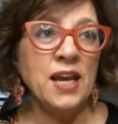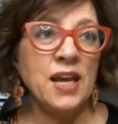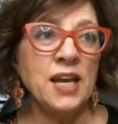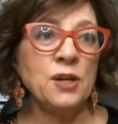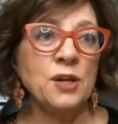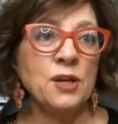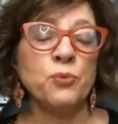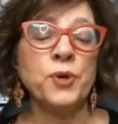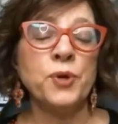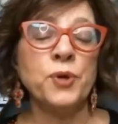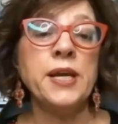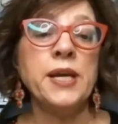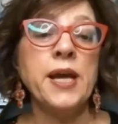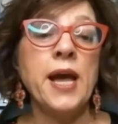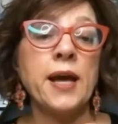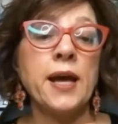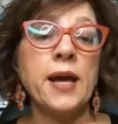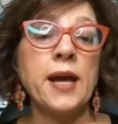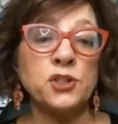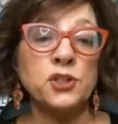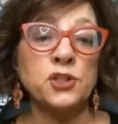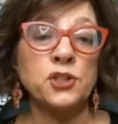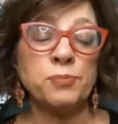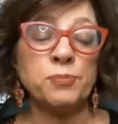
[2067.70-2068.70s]
a
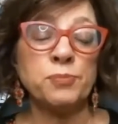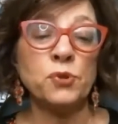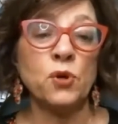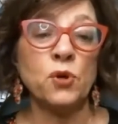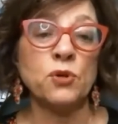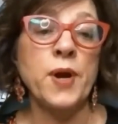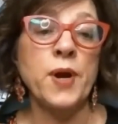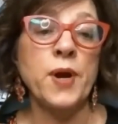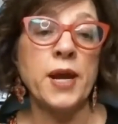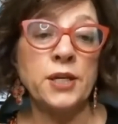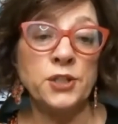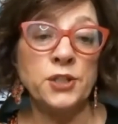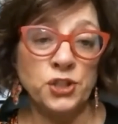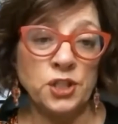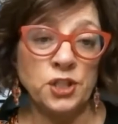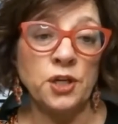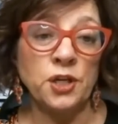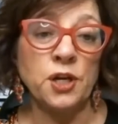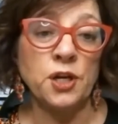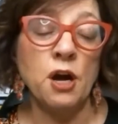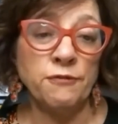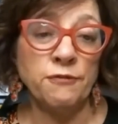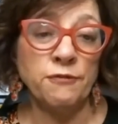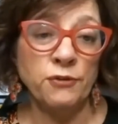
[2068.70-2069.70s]

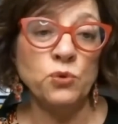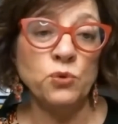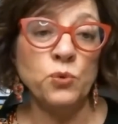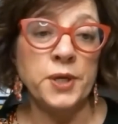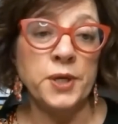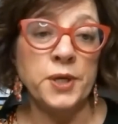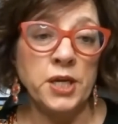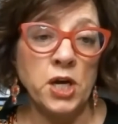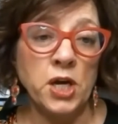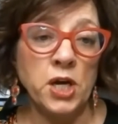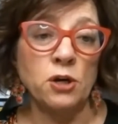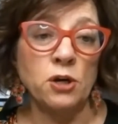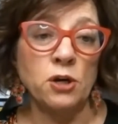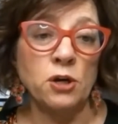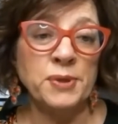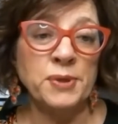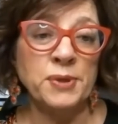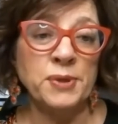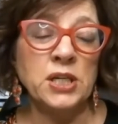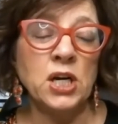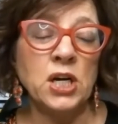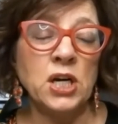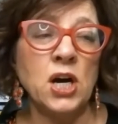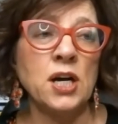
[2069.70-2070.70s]
re-exploration of who we are,
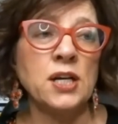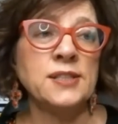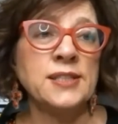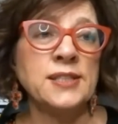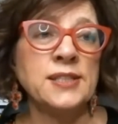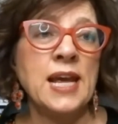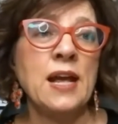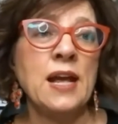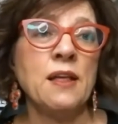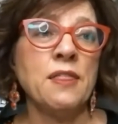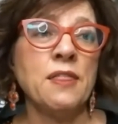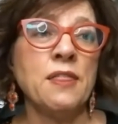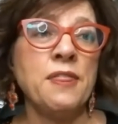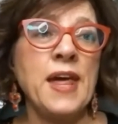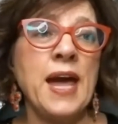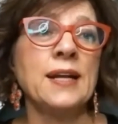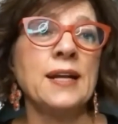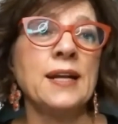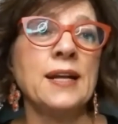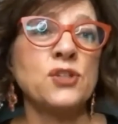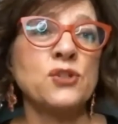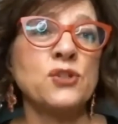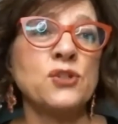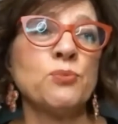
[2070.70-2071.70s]
because
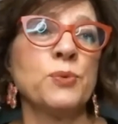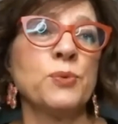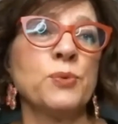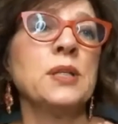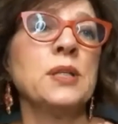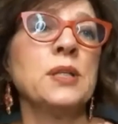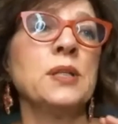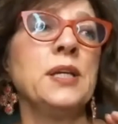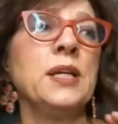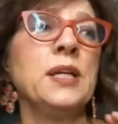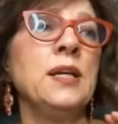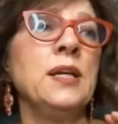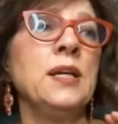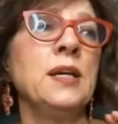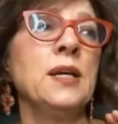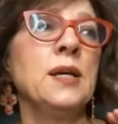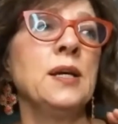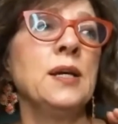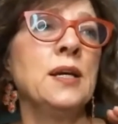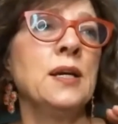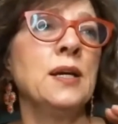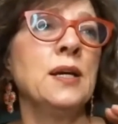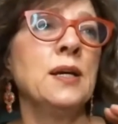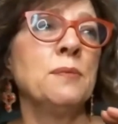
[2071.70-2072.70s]
that's really,
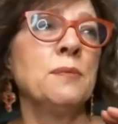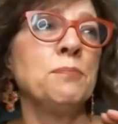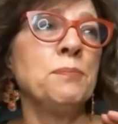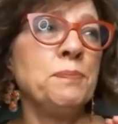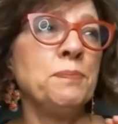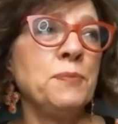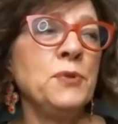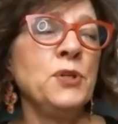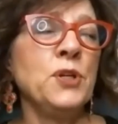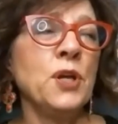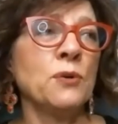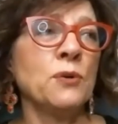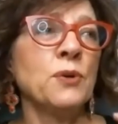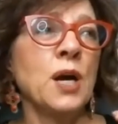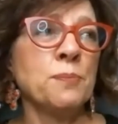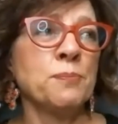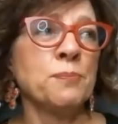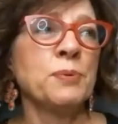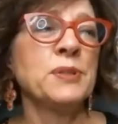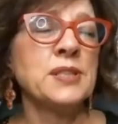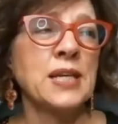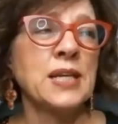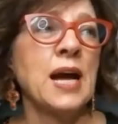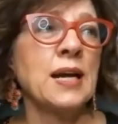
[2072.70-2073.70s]

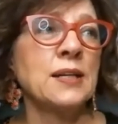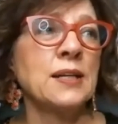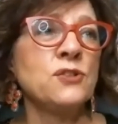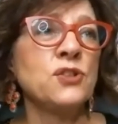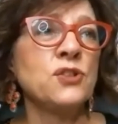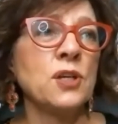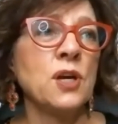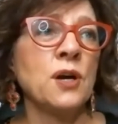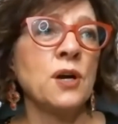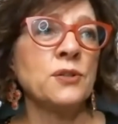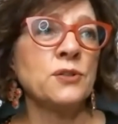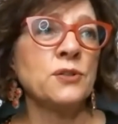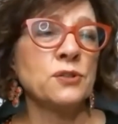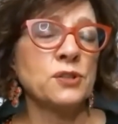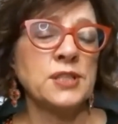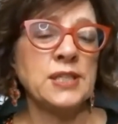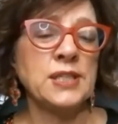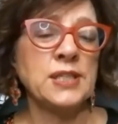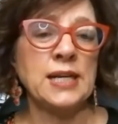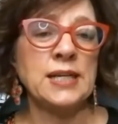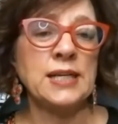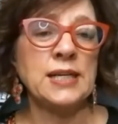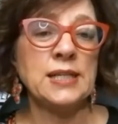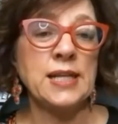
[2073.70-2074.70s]
besides
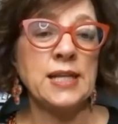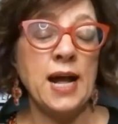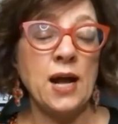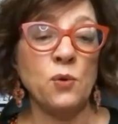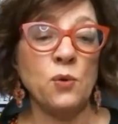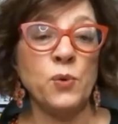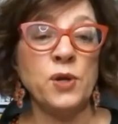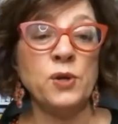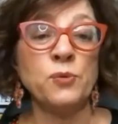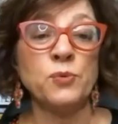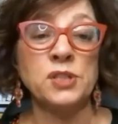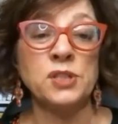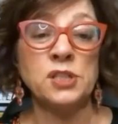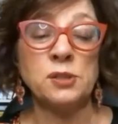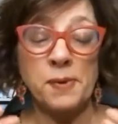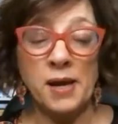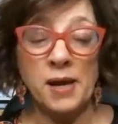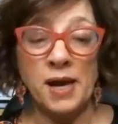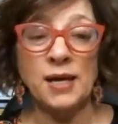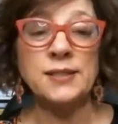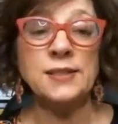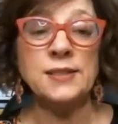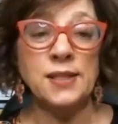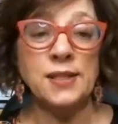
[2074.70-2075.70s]
understanding how we
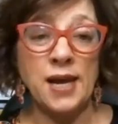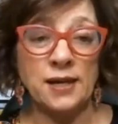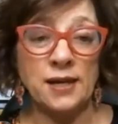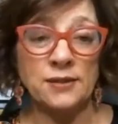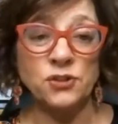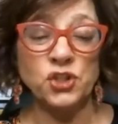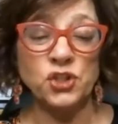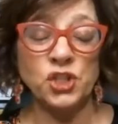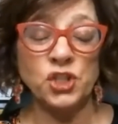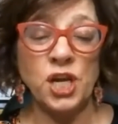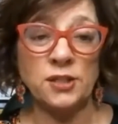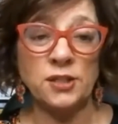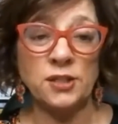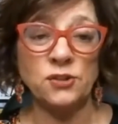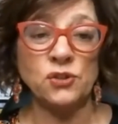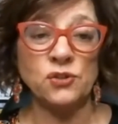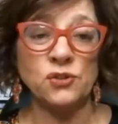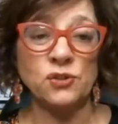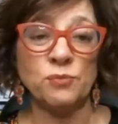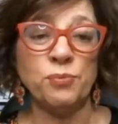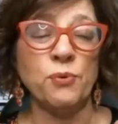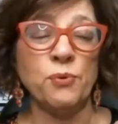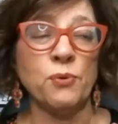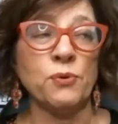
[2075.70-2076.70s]
respond to that change
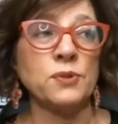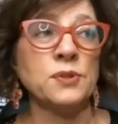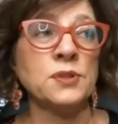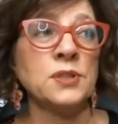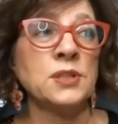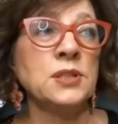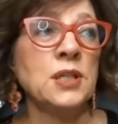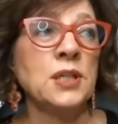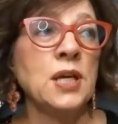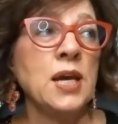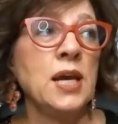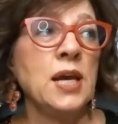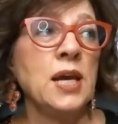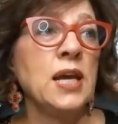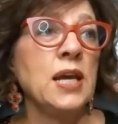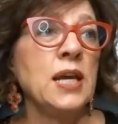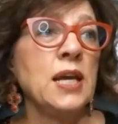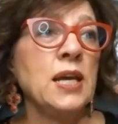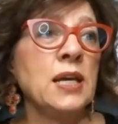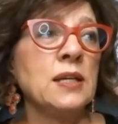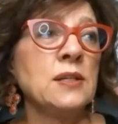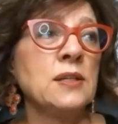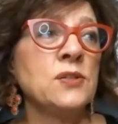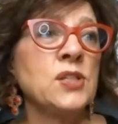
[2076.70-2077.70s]
is important,
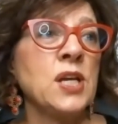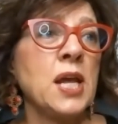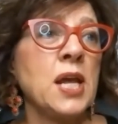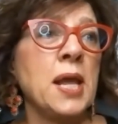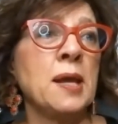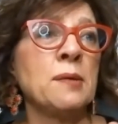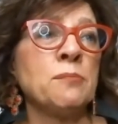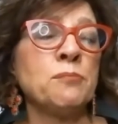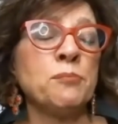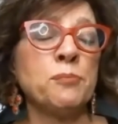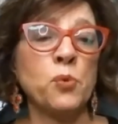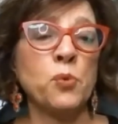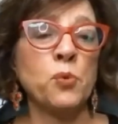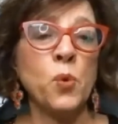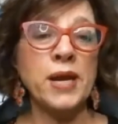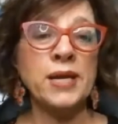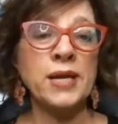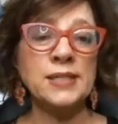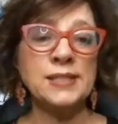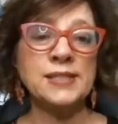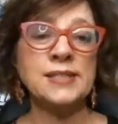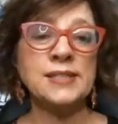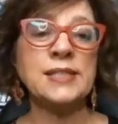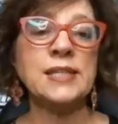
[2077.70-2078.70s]
is
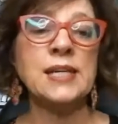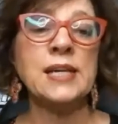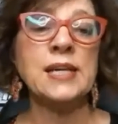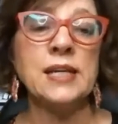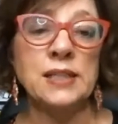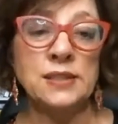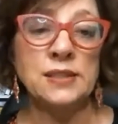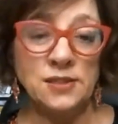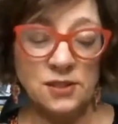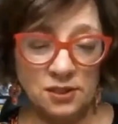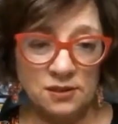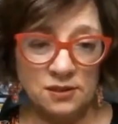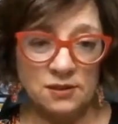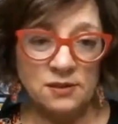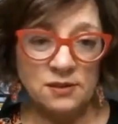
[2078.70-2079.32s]
embracing it.